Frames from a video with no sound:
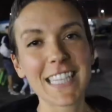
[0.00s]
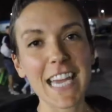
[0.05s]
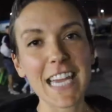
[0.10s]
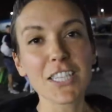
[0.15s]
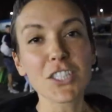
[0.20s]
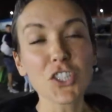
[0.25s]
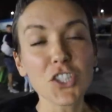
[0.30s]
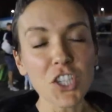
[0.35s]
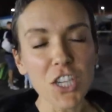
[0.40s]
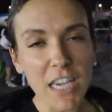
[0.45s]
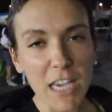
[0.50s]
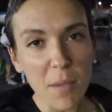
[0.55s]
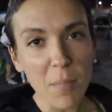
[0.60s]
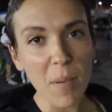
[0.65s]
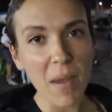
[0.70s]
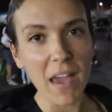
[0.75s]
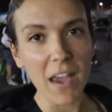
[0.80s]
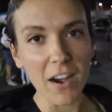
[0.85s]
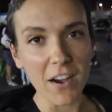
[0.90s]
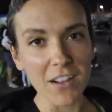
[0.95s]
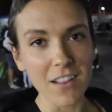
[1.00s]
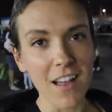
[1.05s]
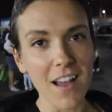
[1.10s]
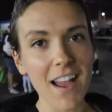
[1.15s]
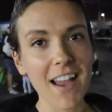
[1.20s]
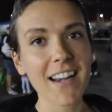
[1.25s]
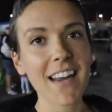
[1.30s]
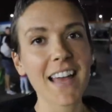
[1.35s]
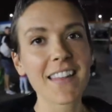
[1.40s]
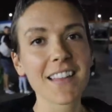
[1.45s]
a cheap
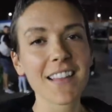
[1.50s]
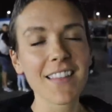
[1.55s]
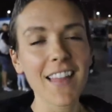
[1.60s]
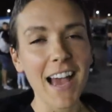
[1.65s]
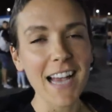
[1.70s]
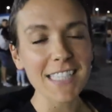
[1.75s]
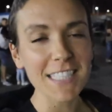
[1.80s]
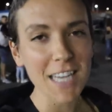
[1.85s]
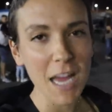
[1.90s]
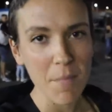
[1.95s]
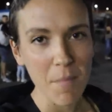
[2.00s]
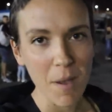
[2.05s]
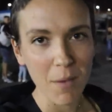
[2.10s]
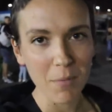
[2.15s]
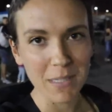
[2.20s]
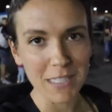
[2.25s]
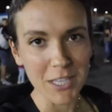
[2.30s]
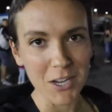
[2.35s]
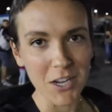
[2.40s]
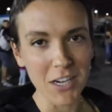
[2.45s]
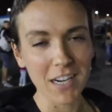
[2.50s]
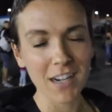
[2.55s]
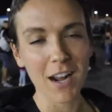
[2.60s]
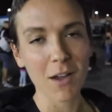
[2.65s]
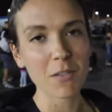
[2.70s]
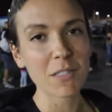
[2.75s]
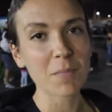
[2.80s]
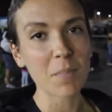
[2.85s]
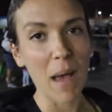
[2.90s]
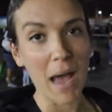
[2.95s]
airline, and the last time I was on it I
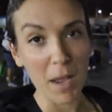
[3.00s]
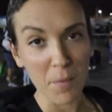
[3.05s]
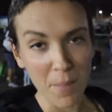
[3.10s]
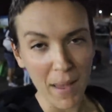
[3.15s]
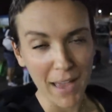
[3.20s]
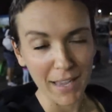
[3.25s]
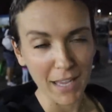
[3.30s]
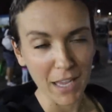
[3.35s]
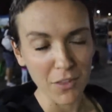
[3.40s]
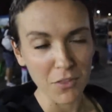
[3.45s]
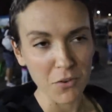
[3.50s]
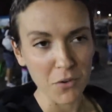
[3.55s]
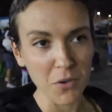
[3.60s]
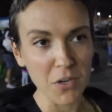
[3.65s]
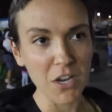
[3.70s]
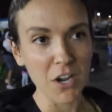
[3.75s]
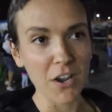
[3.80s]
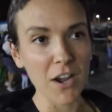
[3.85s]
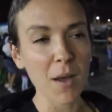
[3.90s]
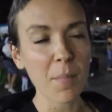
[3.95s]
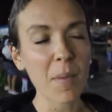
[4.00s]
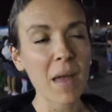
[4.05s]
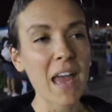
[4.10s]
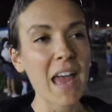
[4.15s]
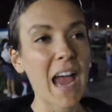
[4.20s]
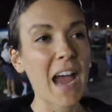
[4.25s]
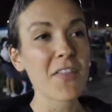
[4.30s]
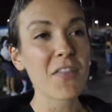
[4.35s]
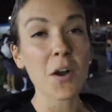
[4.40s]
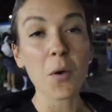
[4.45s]
was backpacking through Europe
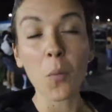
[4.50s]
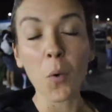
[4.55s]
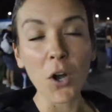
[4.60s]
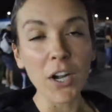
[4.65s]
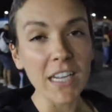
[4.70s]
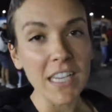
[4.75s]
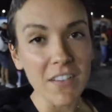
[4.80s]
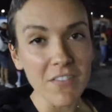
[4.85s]
and there weren't